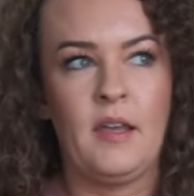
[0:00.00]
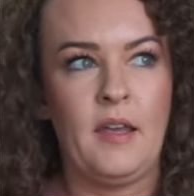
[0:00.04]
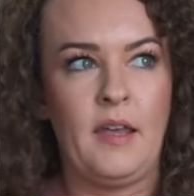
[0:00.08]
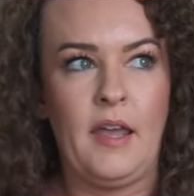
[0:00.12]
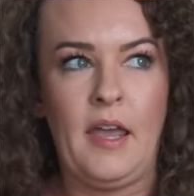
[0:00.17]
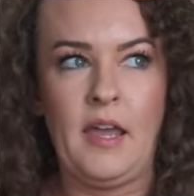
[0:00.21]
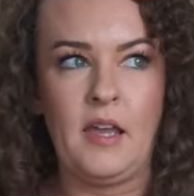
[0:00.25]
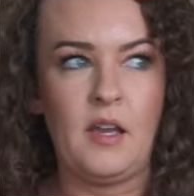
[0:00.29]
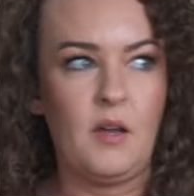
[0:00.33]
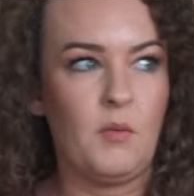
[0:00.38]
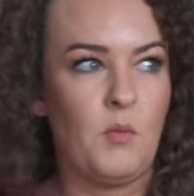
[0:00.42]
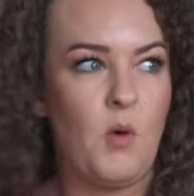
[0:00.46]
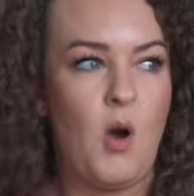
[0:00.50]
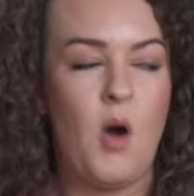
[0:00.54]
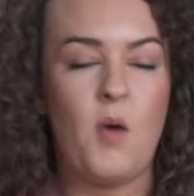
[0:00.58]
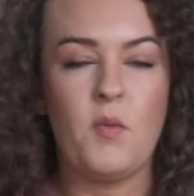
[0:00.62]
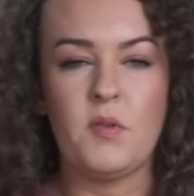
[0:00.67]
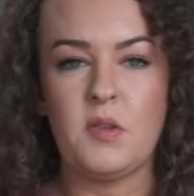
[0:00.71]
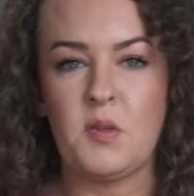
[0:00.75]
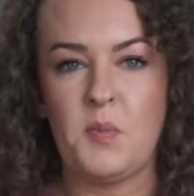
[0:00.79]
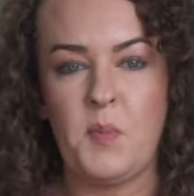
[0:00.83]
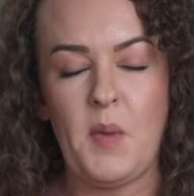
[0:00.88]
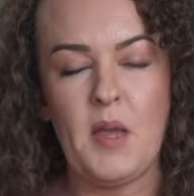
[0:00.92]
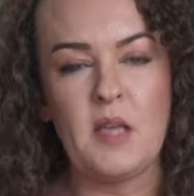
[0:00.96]
hit a wall
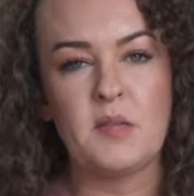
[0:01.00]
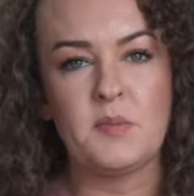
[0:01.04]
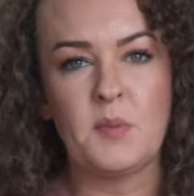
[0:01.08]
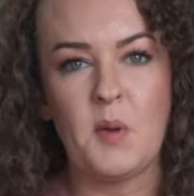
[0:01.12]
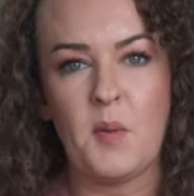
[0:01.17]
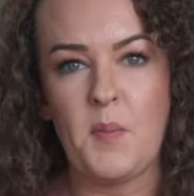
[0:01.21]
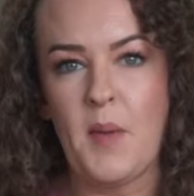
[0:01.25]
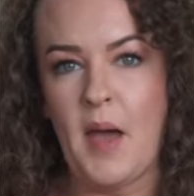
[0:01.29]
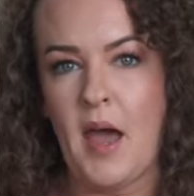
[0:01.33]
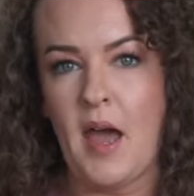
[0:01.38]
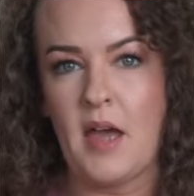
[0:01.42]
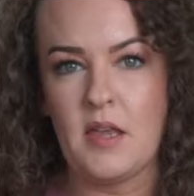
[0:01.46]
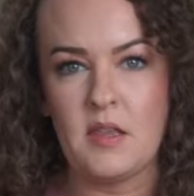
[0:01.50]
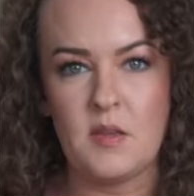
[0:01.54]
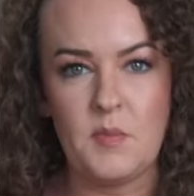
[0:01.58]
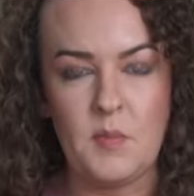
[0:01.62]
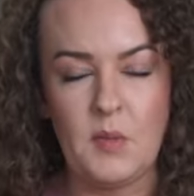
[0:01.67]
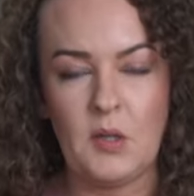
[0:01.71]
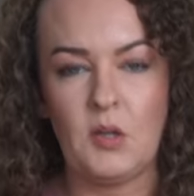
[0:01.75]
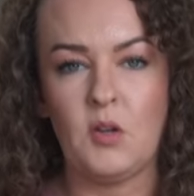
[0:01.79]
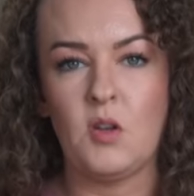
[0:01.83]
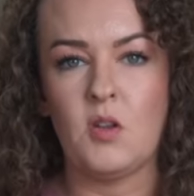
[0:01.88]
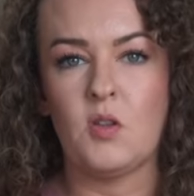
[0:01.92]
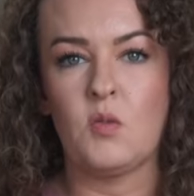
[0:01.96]
with a baseball bat in the
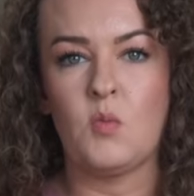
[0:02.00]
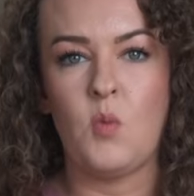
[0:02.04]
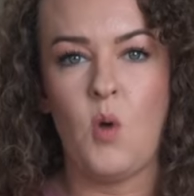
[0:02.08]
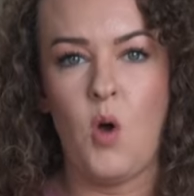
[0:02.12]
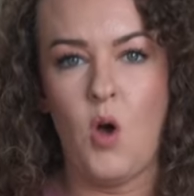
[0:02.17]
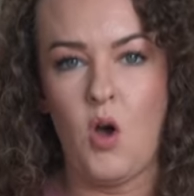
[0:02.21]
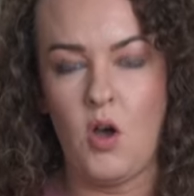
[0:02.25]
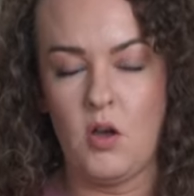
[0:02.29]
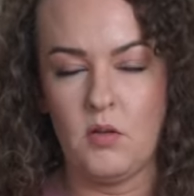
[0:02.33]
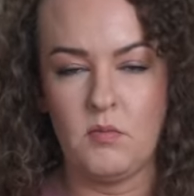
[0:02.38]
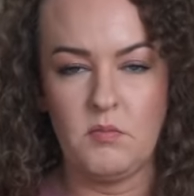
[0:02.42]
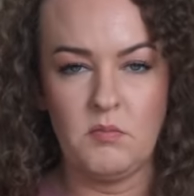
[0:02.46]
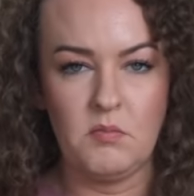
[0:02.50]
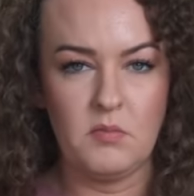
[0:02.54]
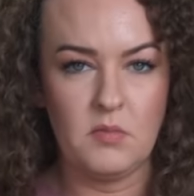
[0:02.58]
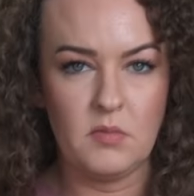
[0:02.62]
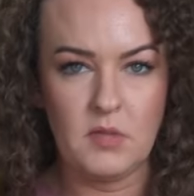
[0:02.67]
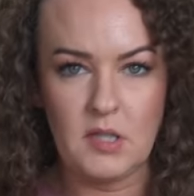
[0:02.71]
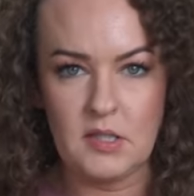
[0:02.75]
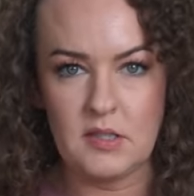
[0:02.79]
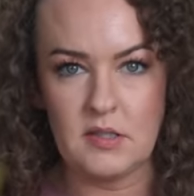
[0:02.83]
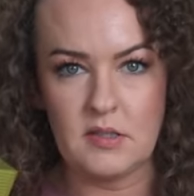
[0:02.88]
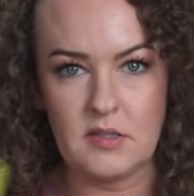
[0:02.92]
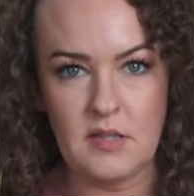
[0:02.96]
middle of the wall,
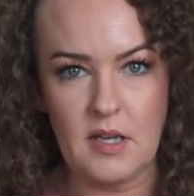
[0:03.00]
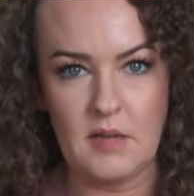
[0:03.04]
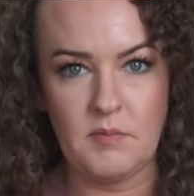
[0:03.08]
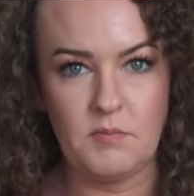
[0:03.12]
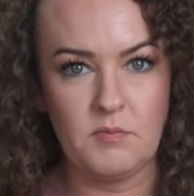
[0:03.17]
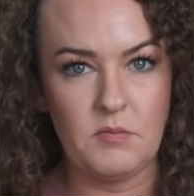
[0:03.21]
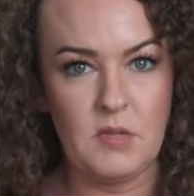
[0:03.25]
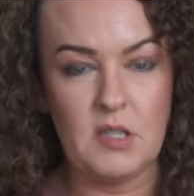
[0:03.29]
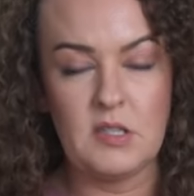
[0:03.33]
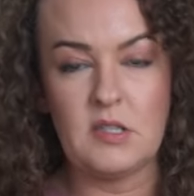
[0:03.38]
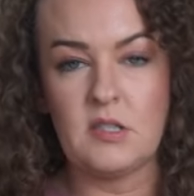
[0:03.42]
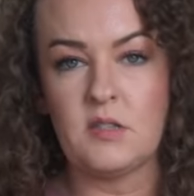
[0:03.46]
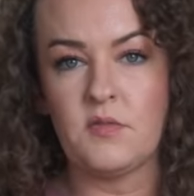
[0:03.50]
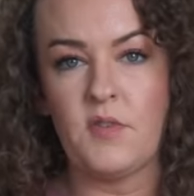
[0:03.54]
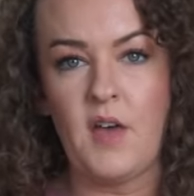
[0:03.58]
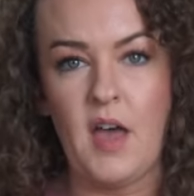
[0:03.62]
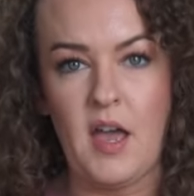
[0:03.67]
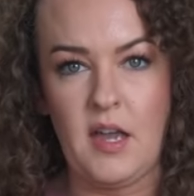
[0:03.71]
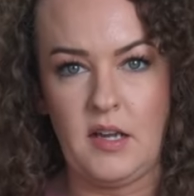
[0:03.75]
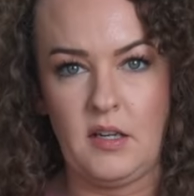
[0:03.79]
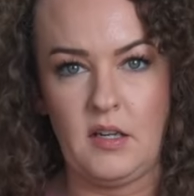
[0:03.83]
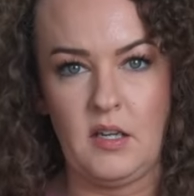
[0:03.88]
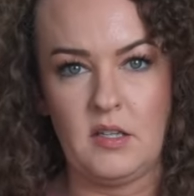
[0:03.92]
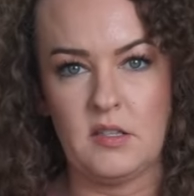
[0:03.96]
this is
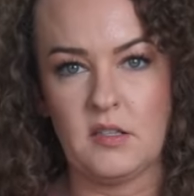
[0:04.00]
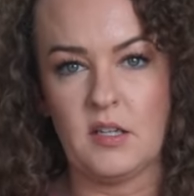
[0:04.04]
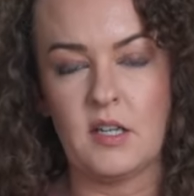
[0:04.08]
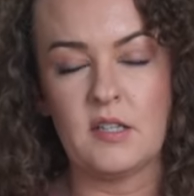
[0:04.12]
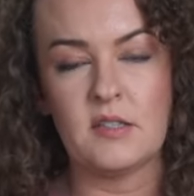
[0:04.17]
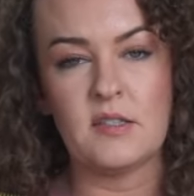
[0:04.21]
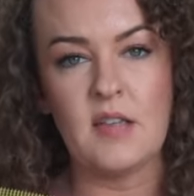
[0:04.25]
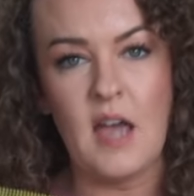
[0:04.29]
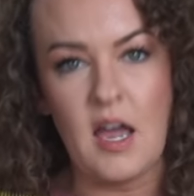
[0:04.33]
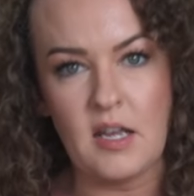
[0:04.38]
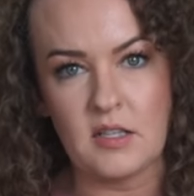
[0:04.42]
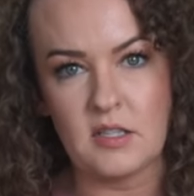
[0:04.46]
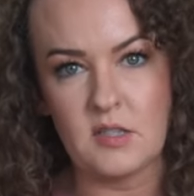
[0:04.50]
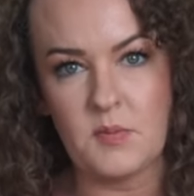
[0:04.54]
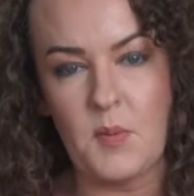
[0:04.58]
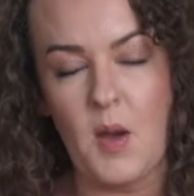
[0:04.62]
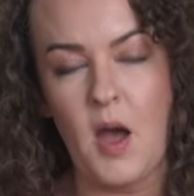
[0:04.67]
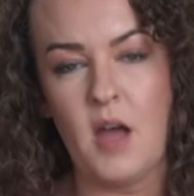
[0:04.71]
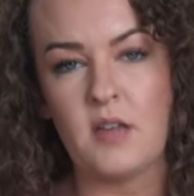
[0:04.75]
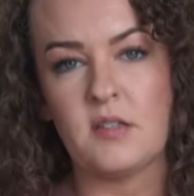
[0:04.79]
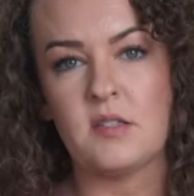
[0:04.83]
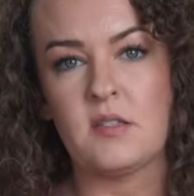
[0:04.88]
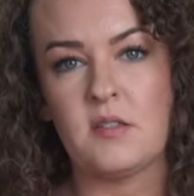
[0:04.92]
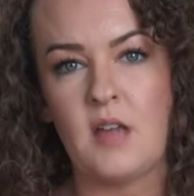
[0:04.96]
fine. It's because that
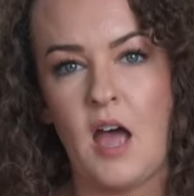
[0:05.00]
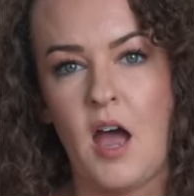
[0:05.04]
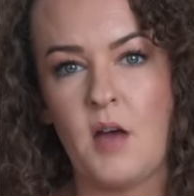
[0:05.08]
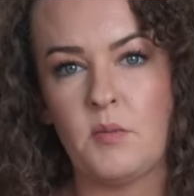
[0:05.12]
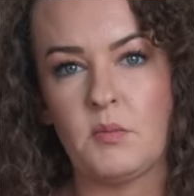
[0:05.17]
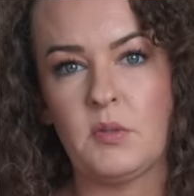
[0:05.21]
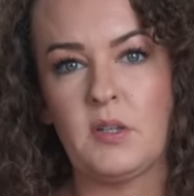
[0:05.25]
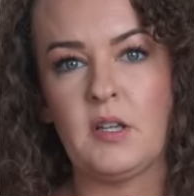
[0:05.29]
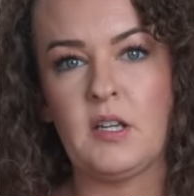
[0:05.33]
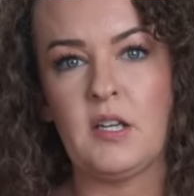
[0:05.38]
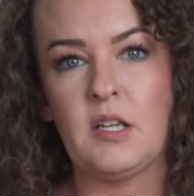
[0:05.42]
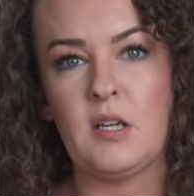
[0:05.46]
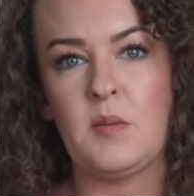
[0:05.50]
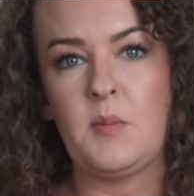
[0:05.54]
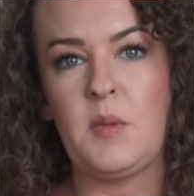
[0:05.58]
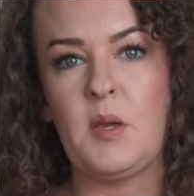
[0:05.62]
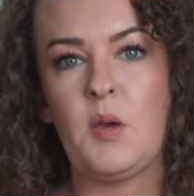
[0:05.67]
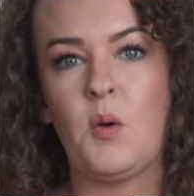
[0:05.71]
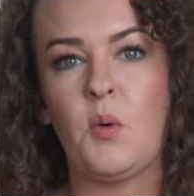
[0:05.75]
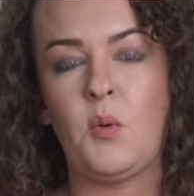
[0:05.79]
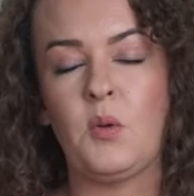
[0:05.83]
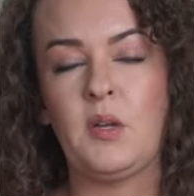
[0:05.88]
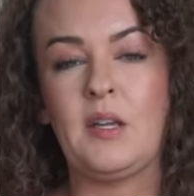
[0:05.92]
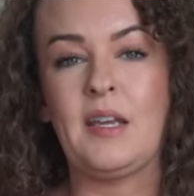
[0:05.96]
spot's not really going to be
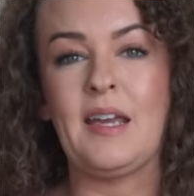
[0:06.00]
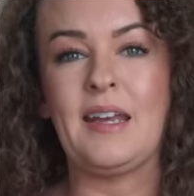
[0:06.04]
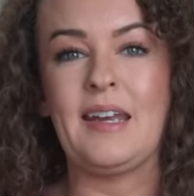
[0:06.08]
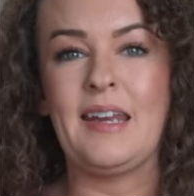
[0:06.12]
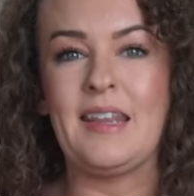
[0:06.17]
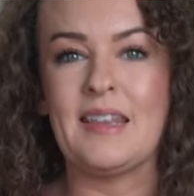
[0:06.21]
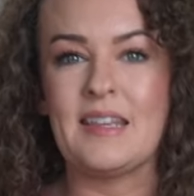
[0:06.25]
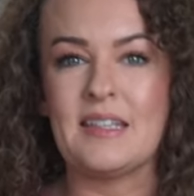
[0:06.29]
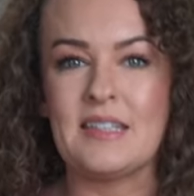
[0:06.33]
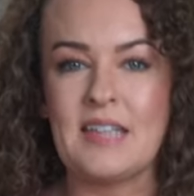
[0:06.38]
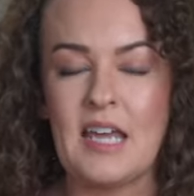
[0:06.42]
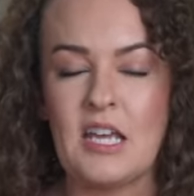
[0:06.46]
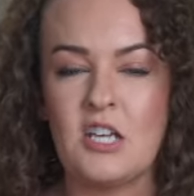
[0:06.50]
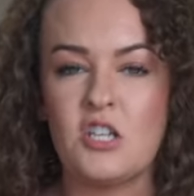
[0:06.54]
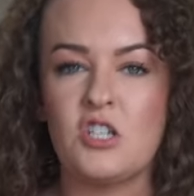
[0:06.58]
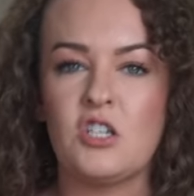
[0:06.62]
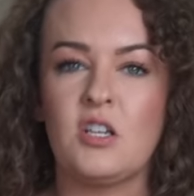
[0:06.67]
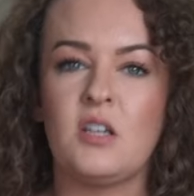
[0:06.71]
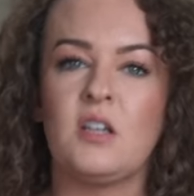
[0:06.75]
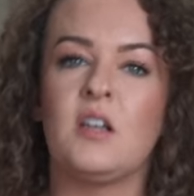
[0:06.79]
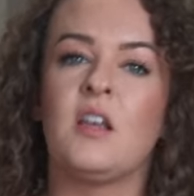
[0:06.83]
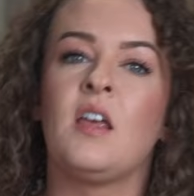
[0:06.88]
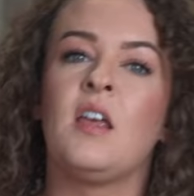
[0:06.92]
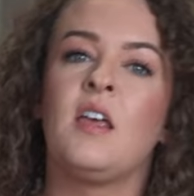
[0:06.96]
holding any of the
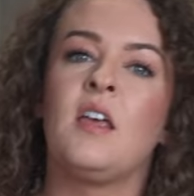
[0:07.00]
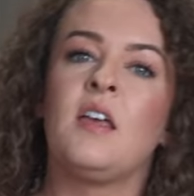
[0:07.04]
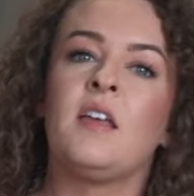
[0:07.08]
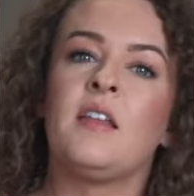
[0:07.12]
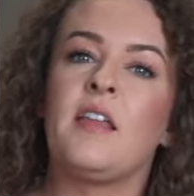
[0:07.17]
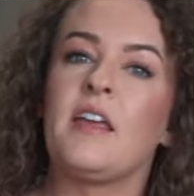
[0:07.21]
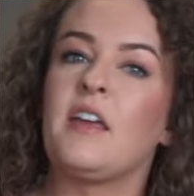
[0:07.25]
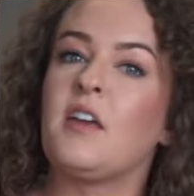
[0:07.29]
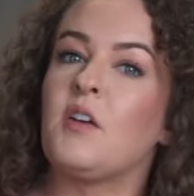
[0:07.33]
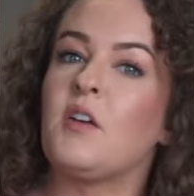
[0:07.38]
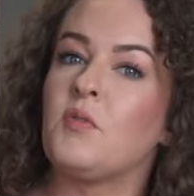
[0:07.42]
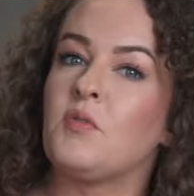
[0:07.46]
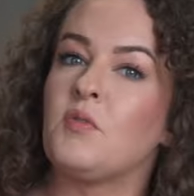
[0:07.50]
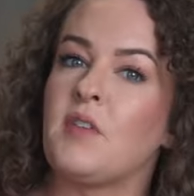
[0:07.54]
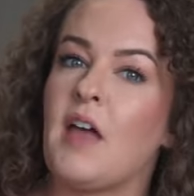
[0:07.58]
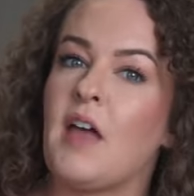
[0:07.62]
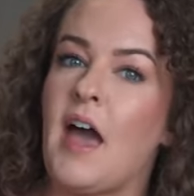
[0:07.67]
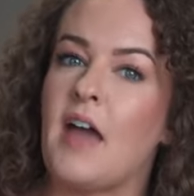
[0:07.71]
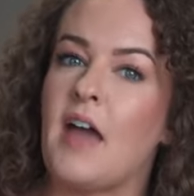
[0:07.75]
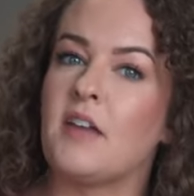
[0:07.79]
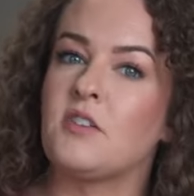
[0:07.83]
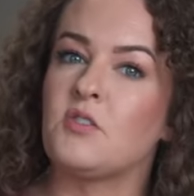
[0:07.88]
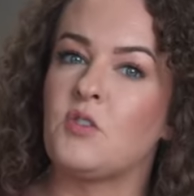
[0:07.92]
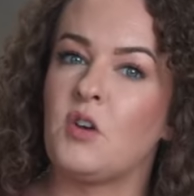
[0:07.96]
tension like a
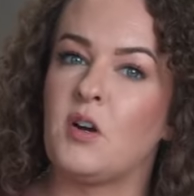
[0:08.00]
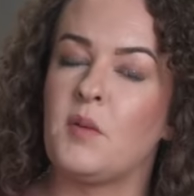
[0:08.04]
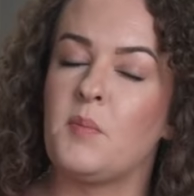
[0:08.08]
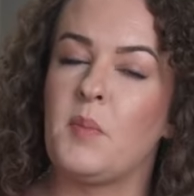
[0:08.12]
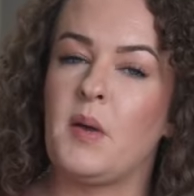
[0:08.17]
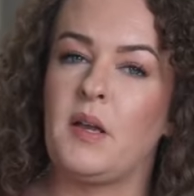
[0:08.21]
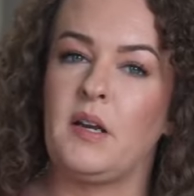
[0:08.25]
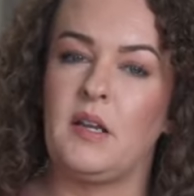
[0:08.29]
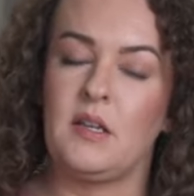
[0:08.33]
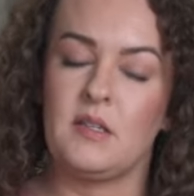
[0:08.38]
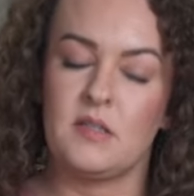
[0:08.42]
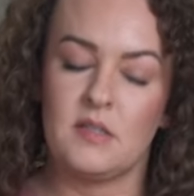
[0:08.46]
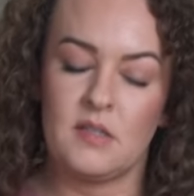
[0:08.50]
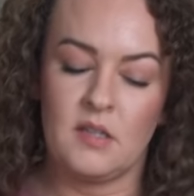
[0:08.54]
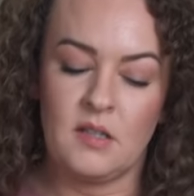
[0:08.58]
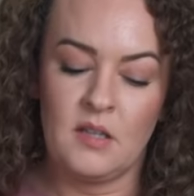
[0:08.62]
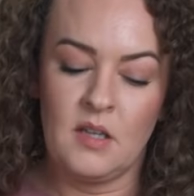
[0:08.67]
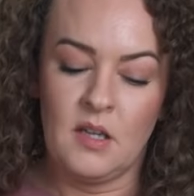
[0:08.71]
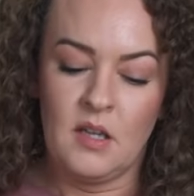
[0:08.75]
flat or a butt is.